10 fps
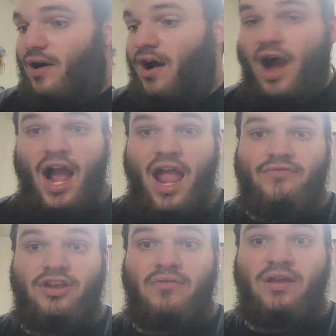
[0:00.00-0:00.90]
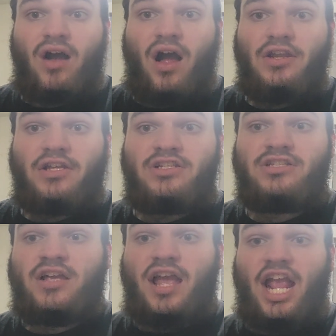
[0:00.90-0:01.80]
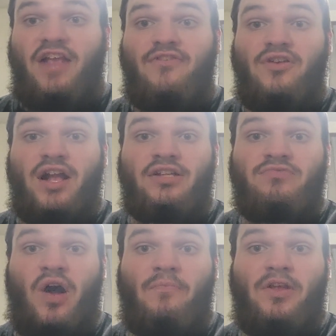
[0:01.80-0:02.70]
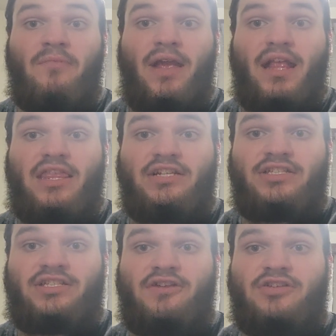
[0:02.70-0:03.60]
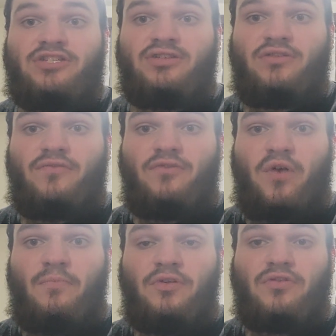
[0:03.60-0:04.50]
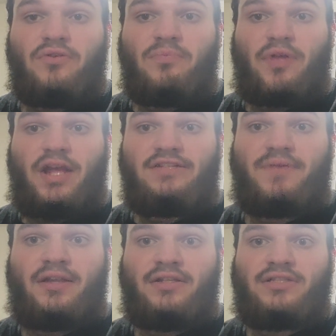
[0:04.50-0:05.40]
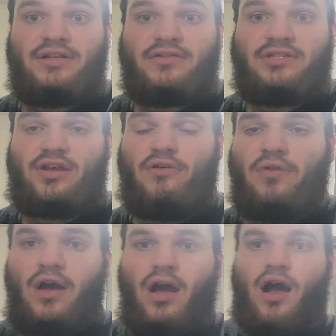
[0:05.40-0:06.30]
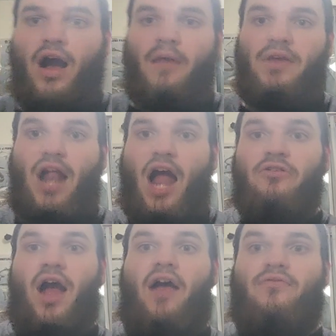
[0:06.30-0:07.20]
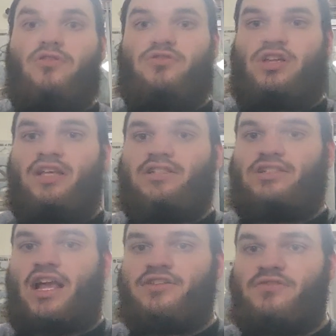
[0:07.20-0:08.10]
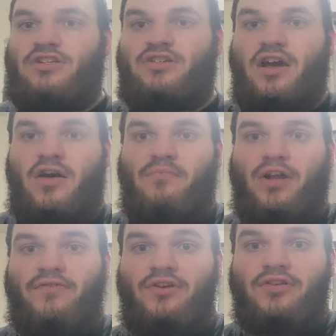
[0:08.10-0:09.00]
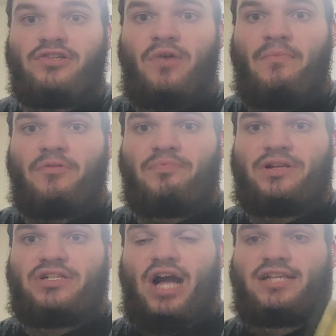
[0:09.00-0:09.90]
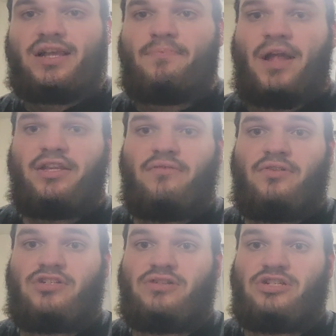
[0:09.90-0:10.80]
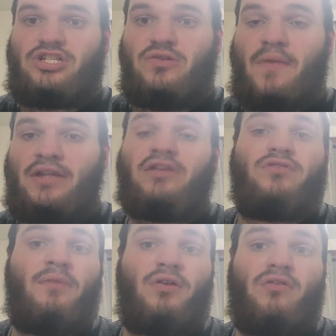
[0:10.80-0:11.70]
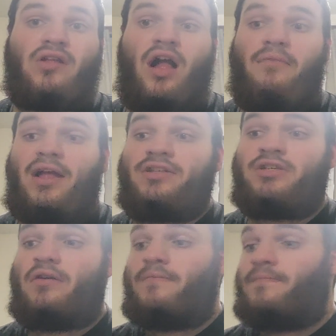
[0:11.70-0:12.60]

I have to be honest, if you guys want me to make this Series 2, if you want me to replace Bendy Series 2, I mean, I don't have his accessories, but if you just want me to replace Classic Bendy with Series 2 Bendy, let me know in the comments.